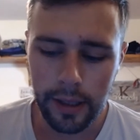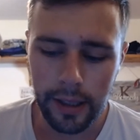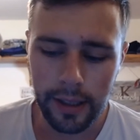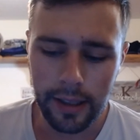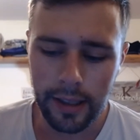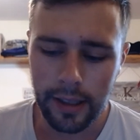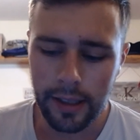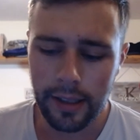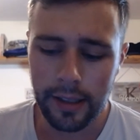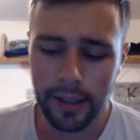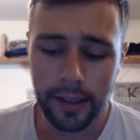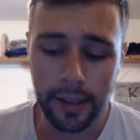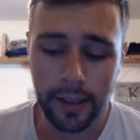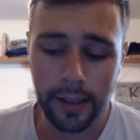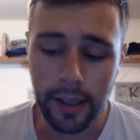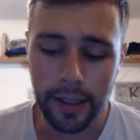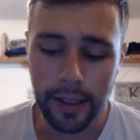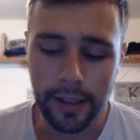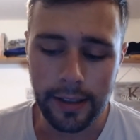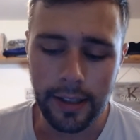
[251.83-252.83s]

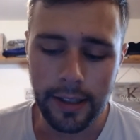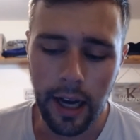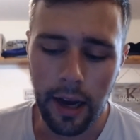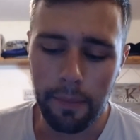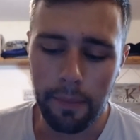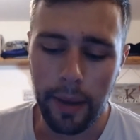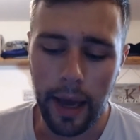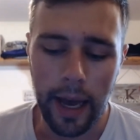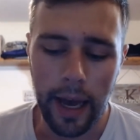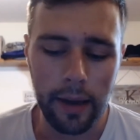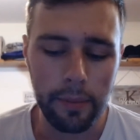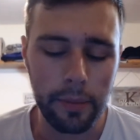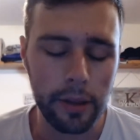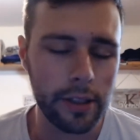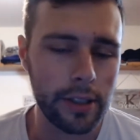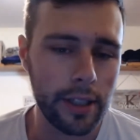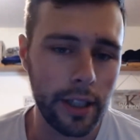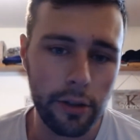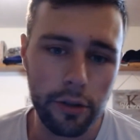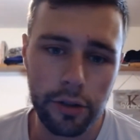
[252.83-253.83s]
Again, he's not bad, but
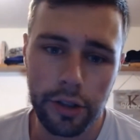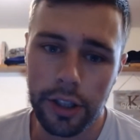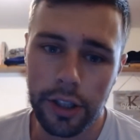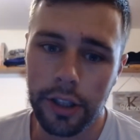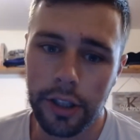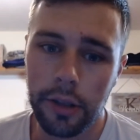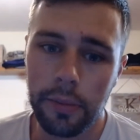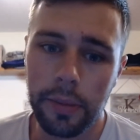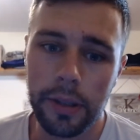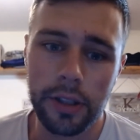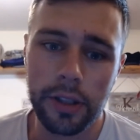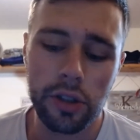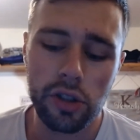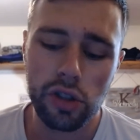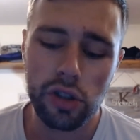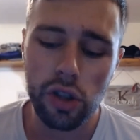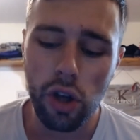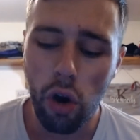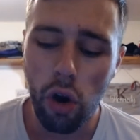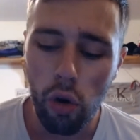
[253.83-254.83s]
his energy could be
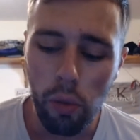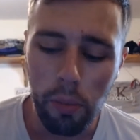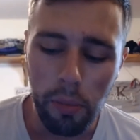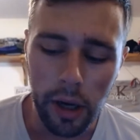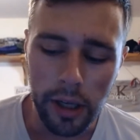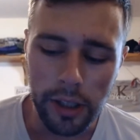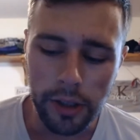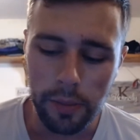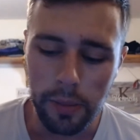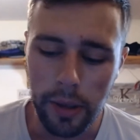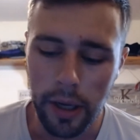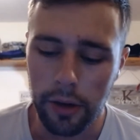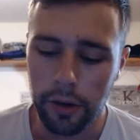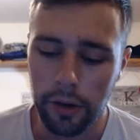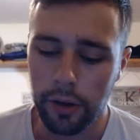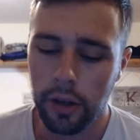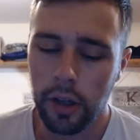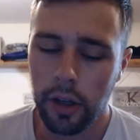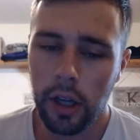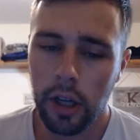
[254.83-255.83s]
so much better.